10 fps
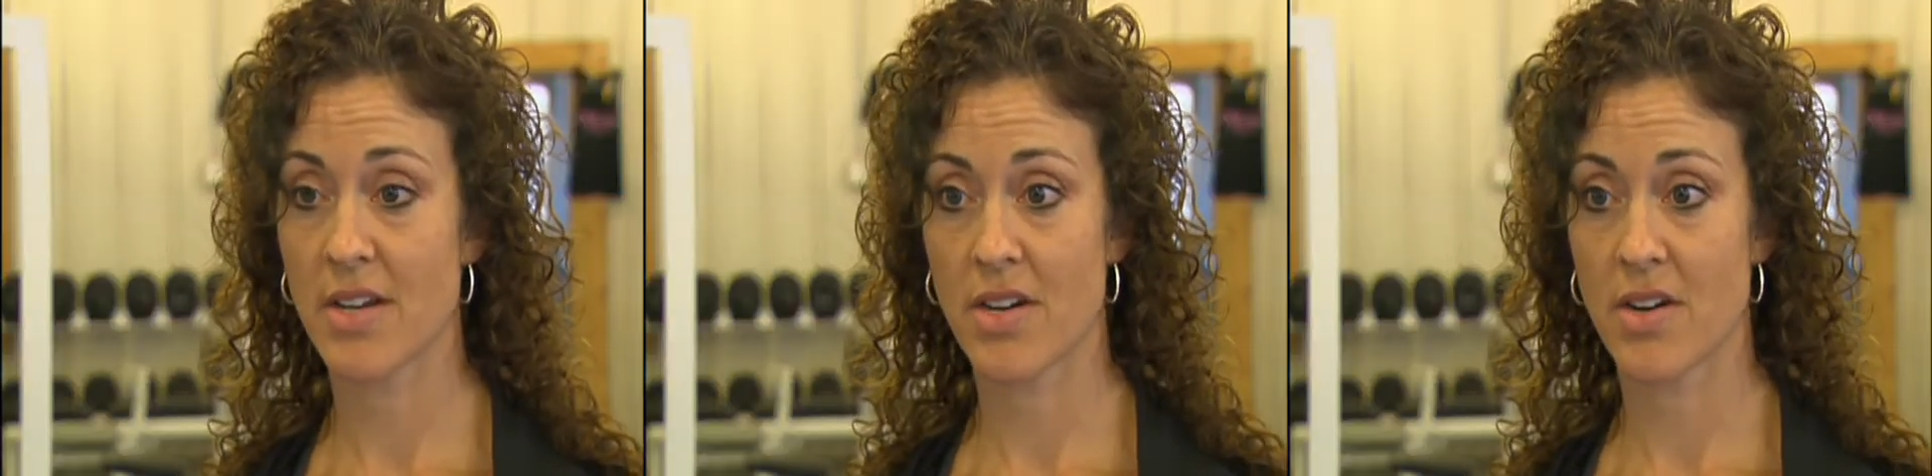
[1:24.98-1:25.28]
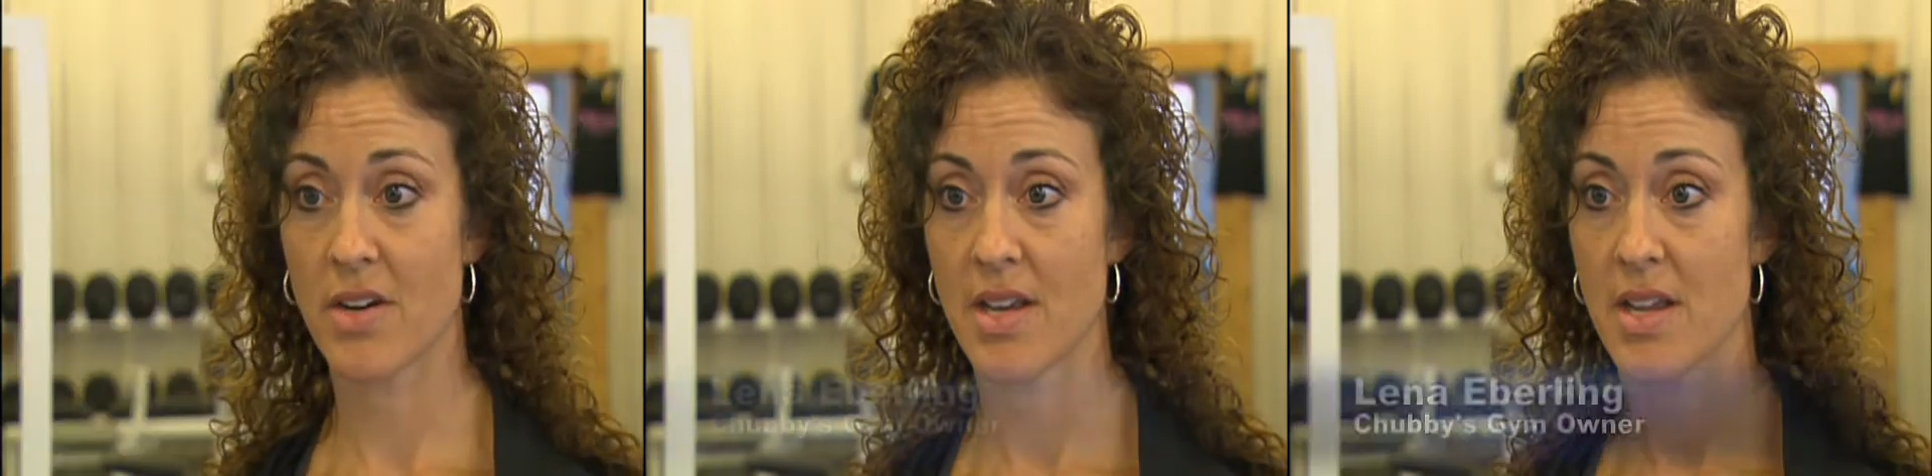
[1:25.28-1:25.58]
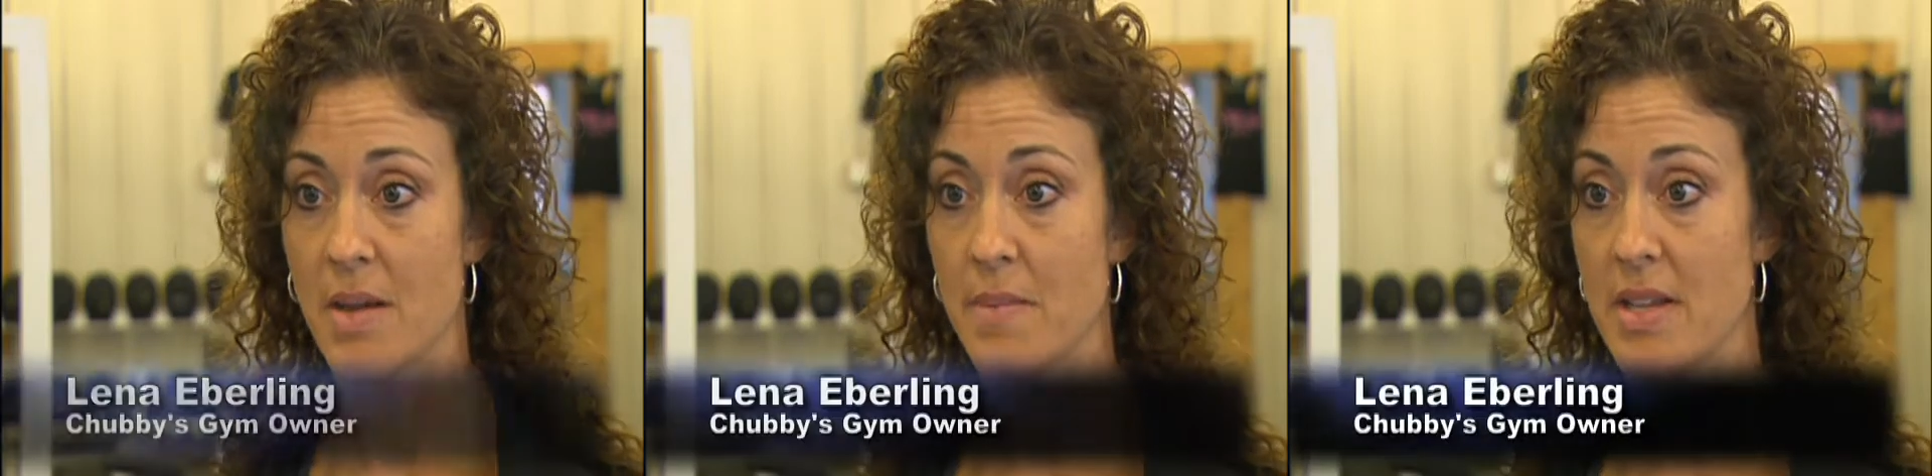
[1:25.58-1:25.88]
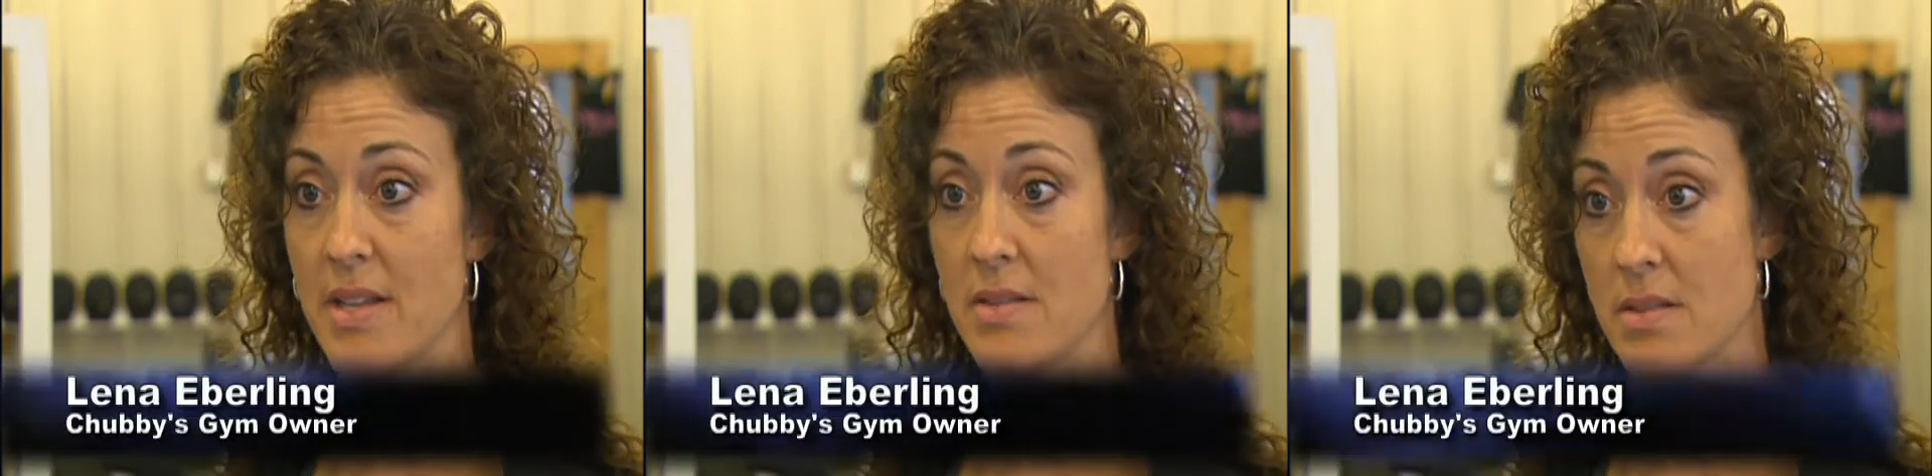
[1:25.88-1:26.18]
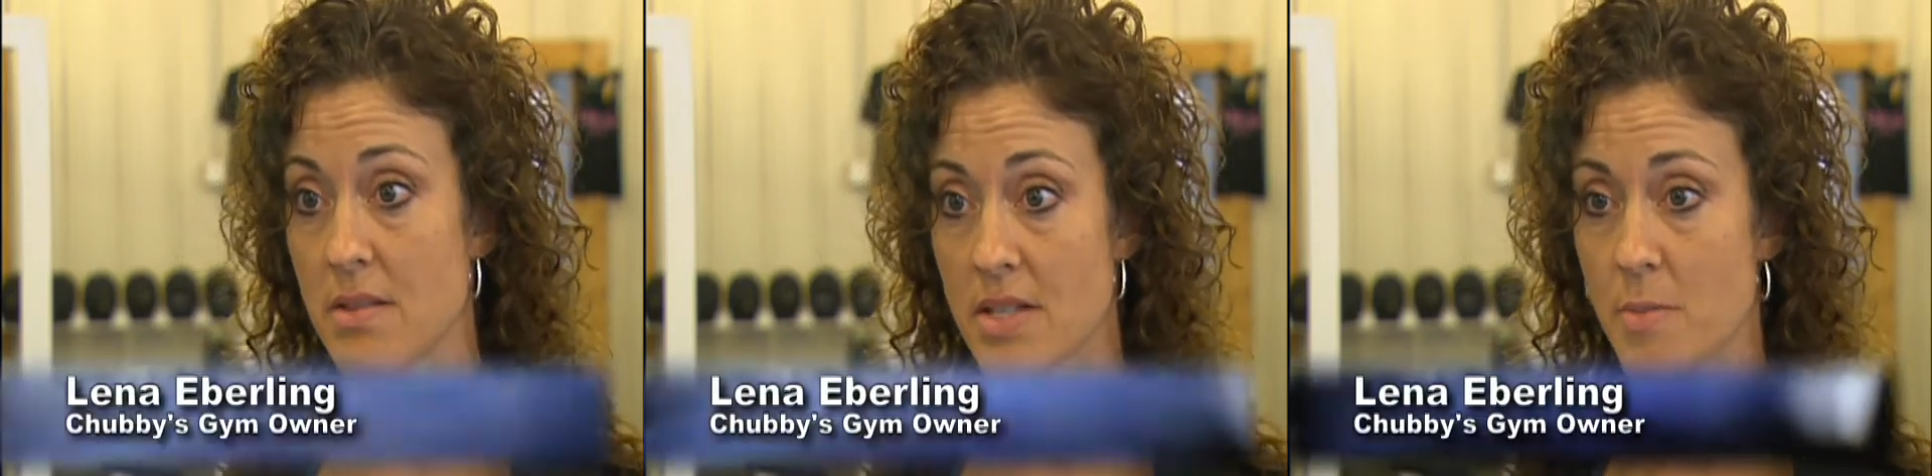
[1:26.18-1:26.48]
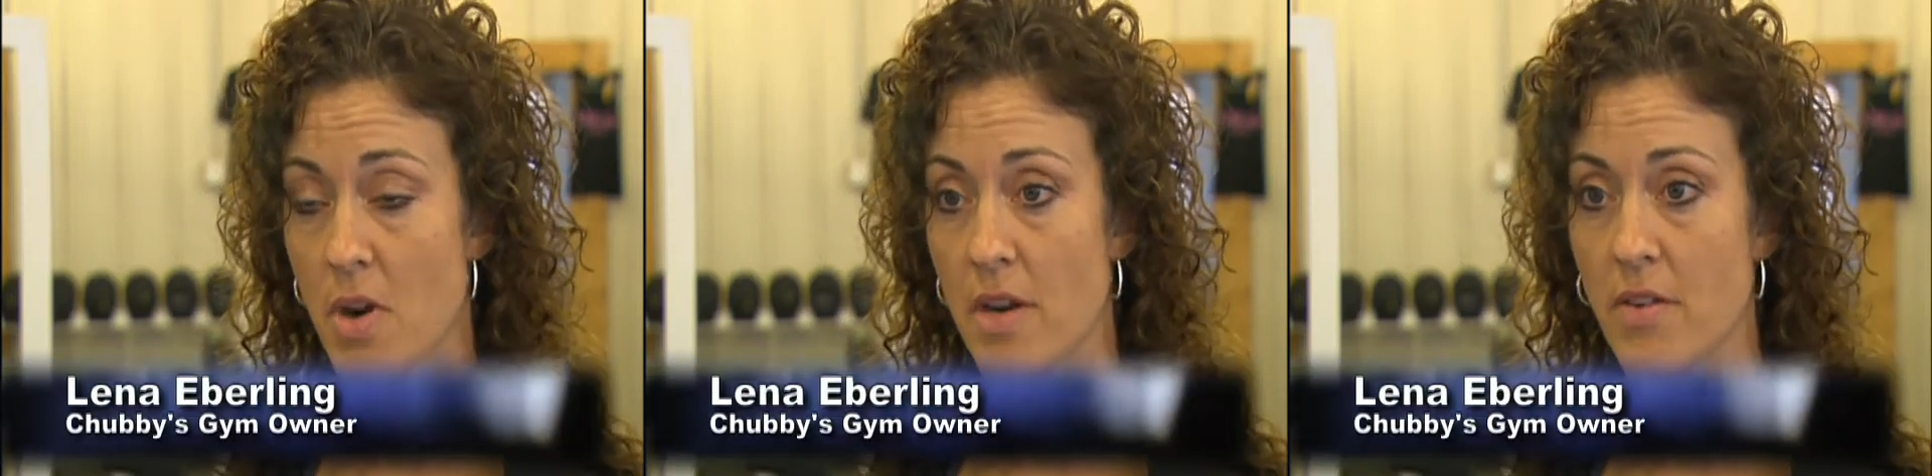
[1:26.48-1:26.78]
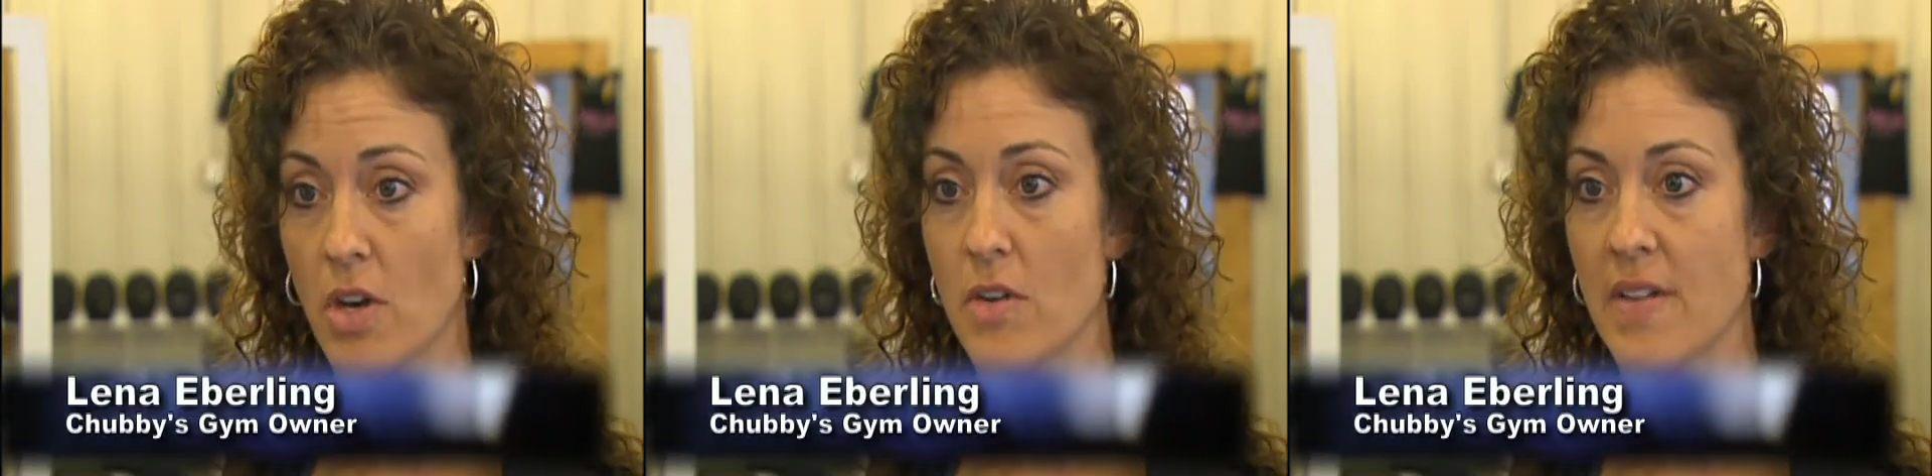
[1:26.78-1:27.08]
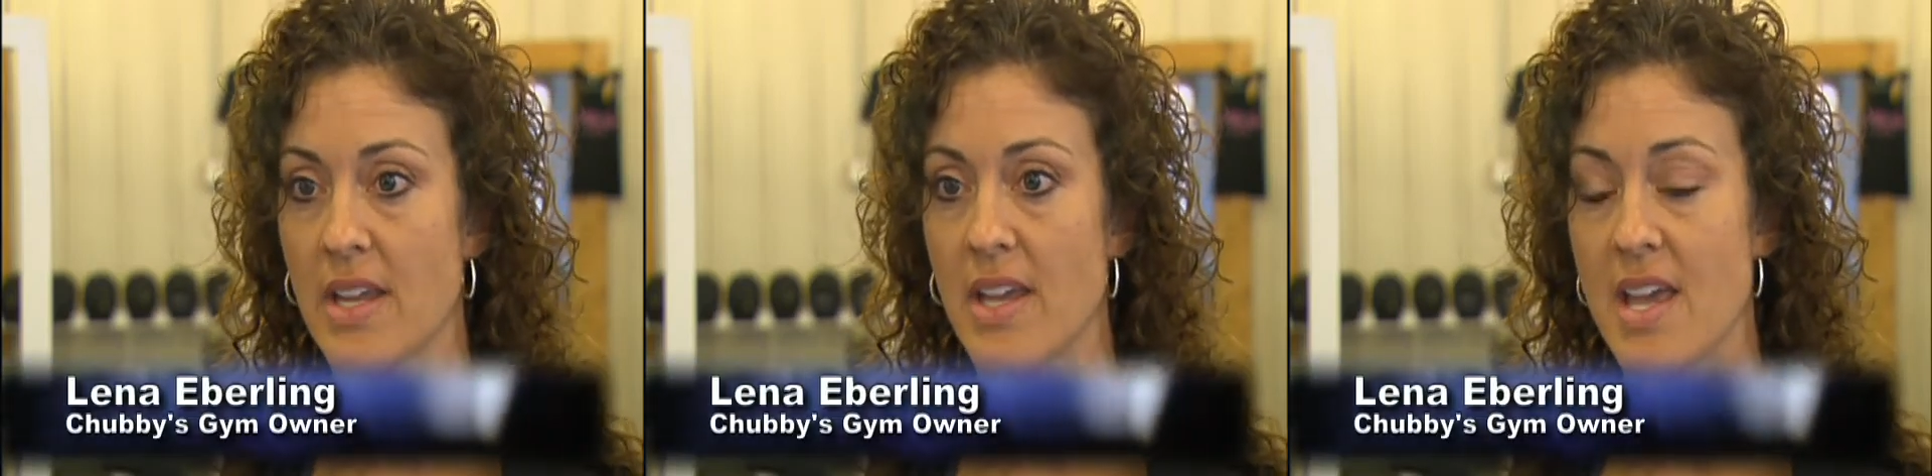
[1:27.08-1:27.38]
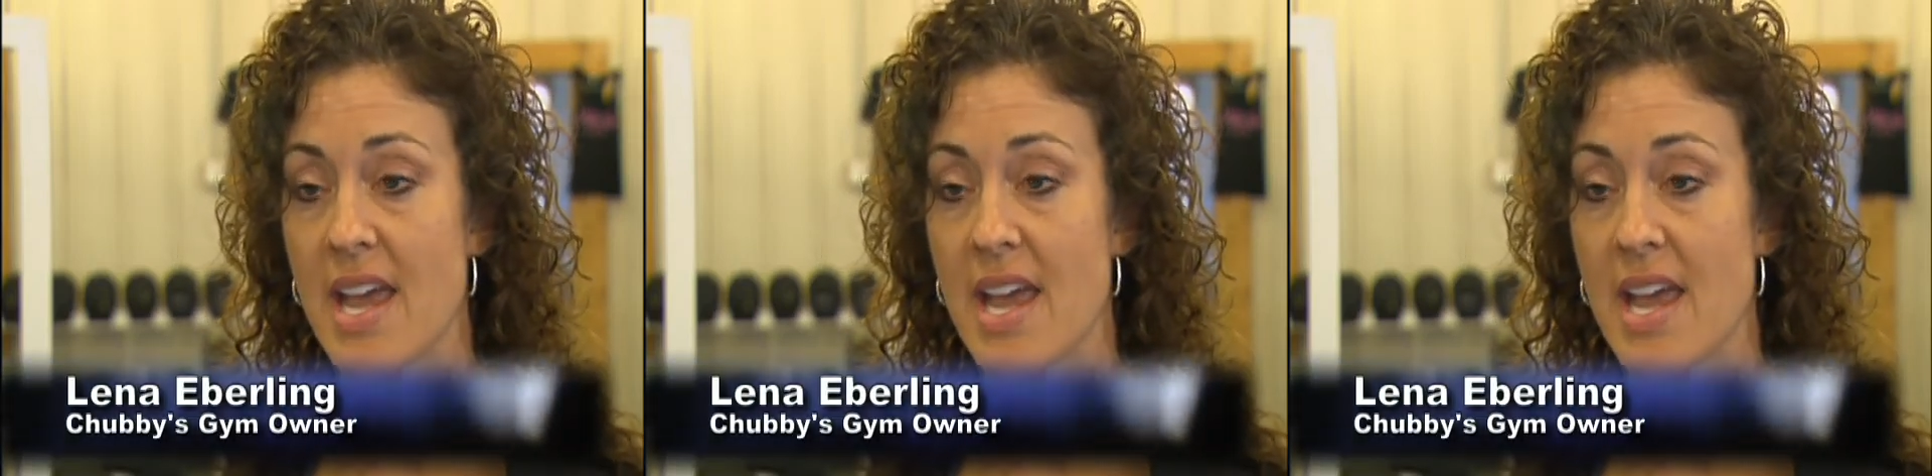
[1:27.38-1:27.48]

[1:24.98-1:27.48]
here um, in this part of Irving,